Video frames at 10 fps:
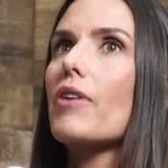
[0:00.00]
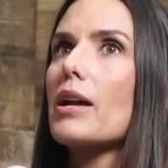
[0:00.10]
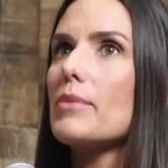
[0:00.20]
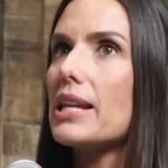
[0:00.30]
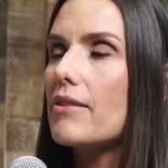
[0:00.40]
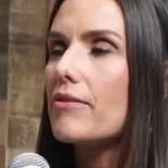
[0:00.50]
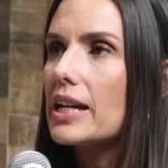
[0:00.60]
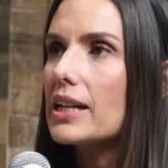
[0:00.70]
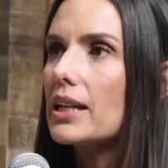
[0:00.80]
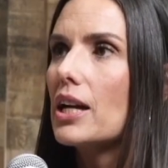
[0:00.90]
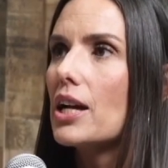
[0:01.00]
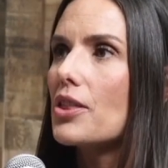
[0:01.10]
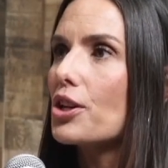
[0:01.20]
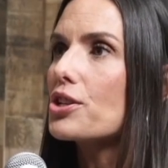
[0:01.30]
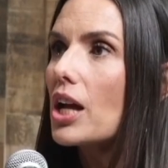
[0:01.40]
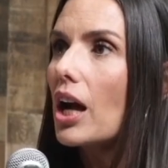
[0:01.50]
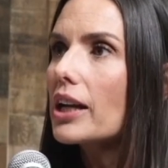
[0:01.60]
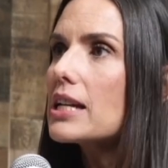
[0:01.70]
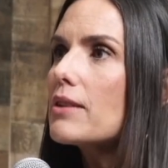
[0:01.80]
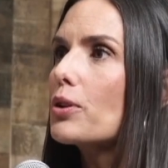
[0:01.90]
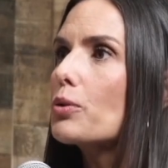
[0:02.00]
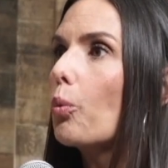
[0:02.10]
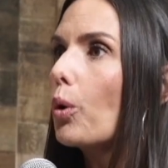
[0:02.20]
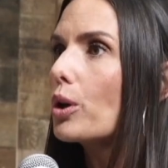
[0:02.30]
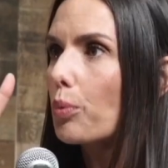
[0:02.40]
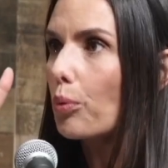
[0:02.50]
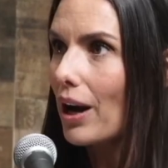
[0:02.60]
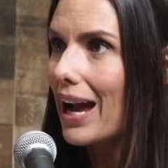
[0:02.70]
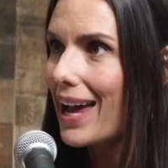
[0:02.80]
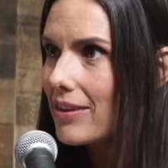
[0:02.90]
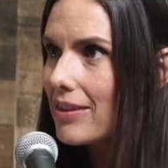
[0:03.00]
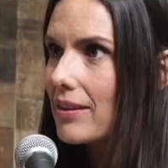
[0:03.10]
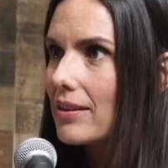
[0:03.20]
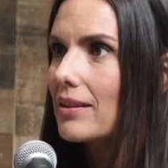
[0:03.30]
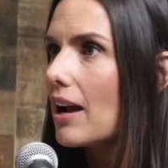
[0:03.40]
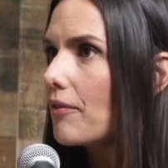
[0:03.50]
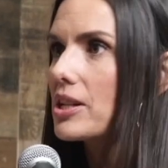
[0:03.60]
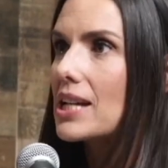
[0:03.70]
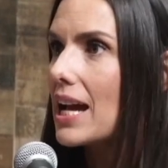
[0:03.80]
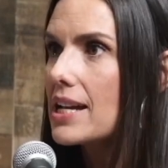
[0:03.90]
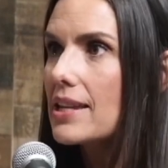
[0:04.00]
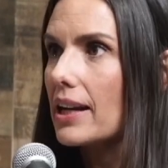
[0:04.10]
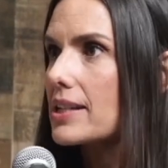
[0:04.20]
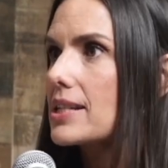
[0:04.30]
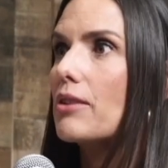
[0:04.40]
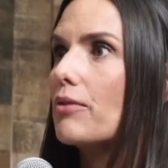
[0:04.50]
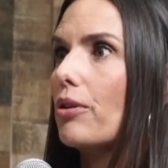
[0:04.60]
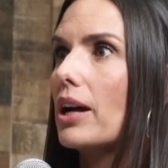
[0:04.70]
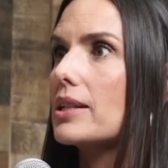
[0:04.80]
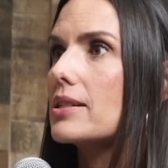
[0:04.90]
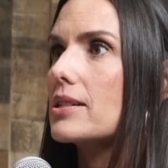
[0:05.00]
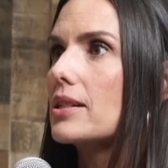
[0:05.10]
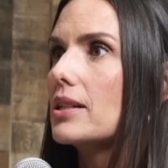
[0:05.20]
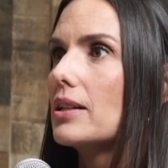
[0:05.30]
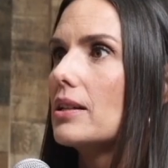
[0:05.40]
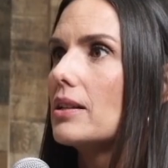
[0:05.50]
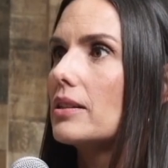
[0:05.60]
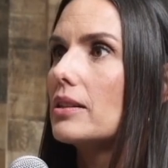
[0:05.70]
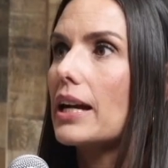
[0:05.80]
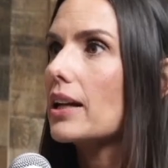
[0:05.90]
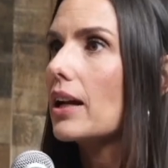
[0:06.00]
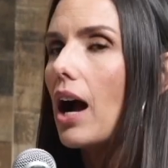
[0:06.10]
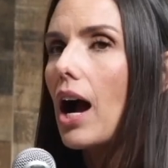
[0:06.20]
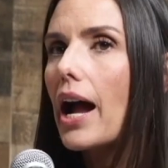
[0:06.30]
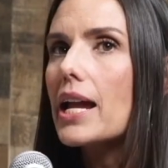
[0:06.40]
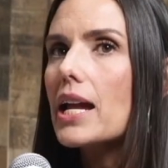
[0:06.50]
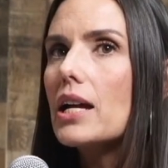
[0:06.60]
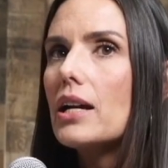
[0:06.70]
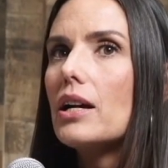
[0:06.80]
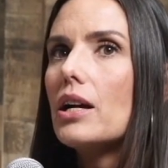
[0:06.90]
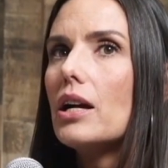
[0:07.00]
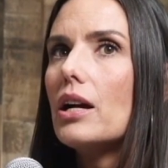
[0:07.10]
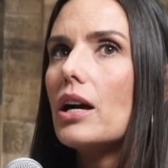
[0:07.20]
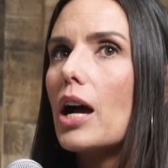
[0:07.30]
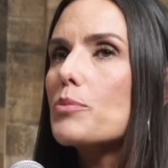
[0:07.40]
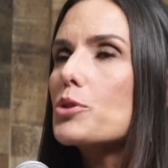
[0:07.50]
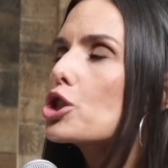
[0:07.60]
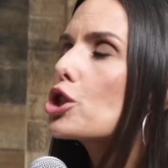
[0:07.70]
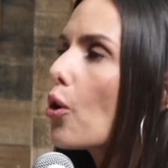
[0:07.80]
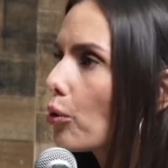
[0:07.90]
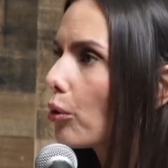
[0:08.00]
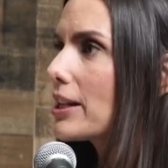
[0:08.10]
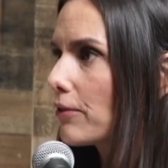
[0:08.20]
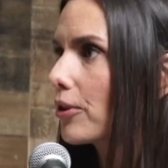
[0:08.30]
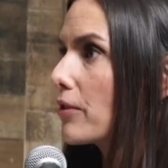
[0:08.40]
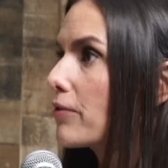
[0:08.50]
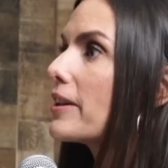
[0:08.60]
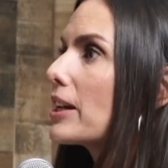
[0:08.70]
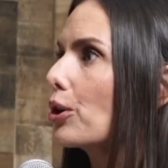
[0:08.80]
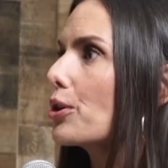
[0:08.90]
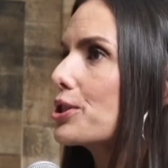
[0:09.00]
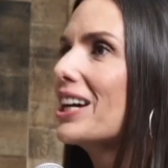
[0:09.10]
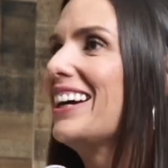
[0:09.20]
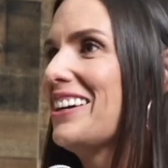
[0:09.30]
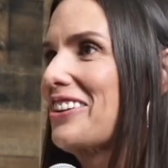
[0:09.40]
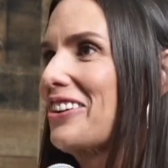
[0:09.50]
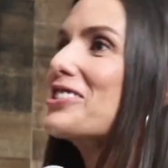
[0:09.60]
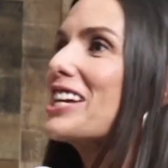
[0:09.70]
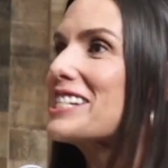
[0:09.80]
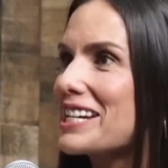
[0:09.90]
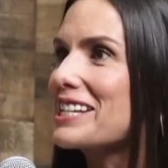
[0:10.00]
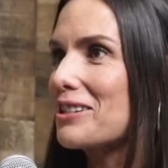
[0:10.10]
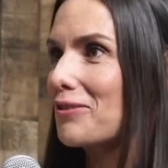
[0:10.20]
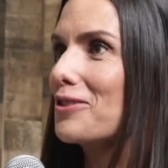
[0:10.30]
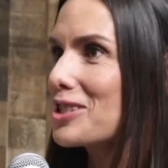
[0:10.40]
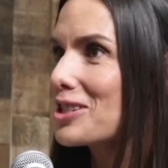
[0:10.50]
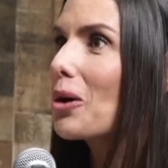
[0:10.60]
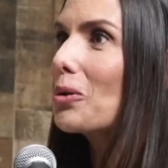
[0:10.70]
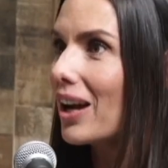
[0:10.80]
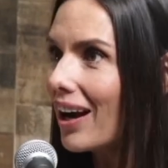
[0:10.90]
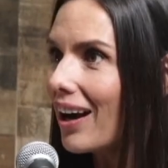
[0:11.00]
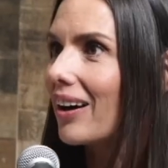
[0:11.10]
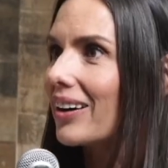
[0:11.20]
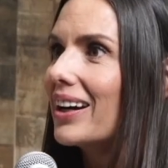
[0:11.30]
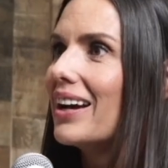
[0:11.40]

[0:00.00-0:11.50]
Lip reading: I'm living. There's not even one breath every day that I take for granted. Like I am so grateful to feel good because I didn't for so long.